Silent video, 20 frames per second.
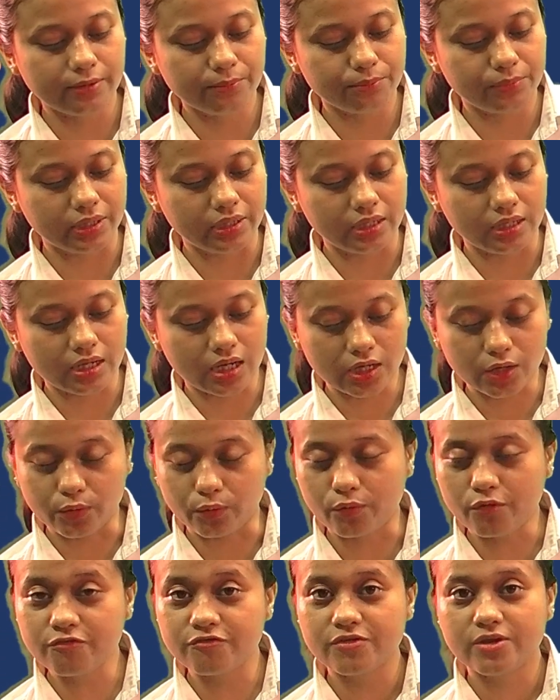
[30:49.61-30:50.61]
birina
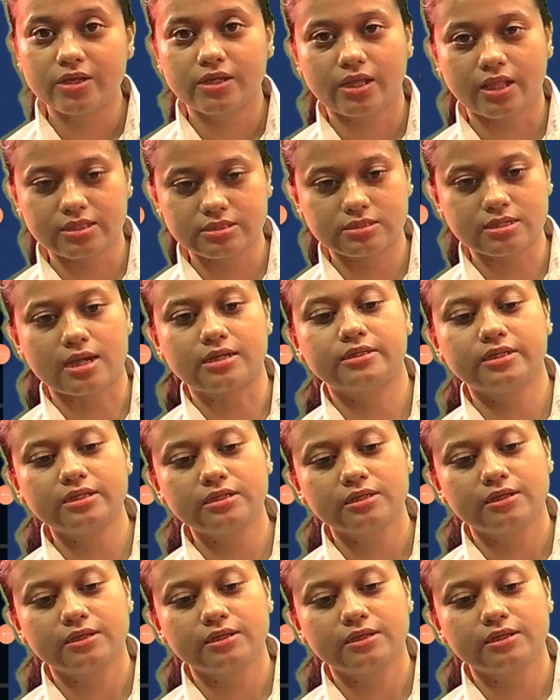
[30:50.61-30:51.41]
grove, it started